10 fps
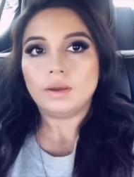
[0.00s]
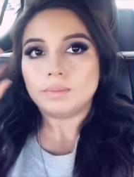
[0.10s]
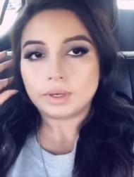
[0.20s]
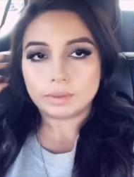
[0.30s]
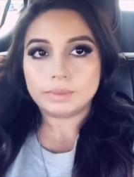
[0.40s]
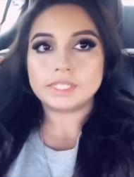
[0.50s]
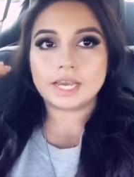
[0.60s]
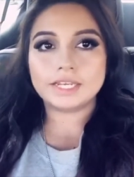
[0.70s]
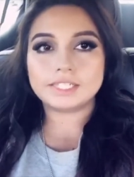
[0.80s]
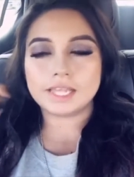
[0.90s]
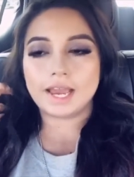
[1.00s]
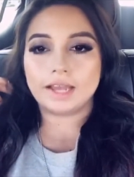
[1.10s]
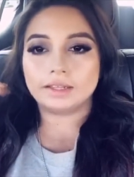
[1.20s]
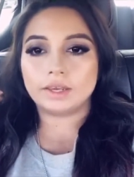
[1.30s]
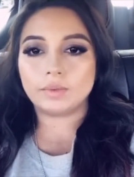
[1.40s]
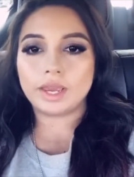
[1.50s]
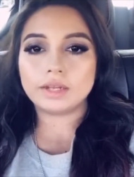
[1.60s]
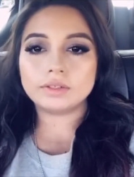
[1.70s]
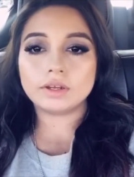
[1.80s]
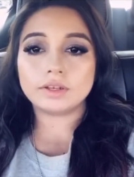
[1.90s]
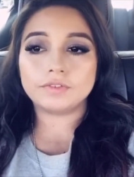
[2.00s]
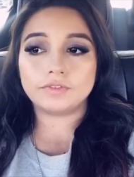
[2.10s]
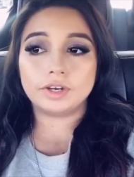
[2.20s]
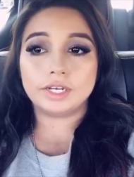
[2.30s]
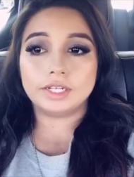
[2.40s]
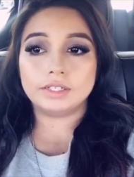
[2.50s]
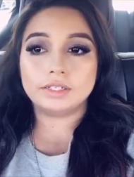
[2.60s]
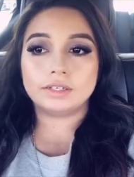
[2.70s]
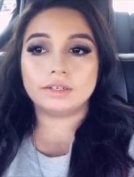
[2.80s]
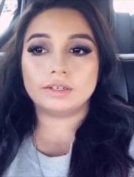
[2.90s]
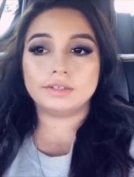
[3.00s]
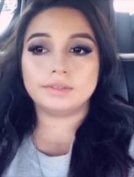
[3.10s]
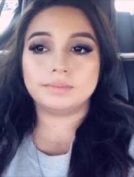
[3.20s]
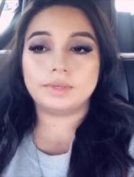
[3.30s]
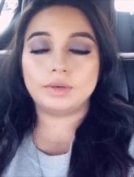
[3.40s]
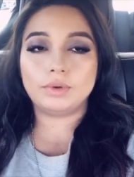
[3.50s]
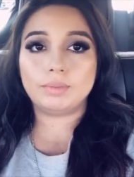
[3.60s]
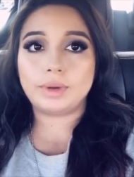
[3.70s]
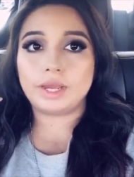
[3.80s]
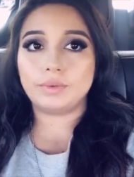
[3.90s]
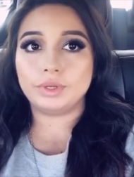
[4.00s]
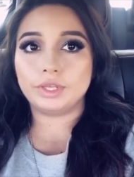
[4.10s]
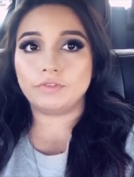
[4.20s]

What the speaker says: But besides that, like we had a lot of fun. It went by really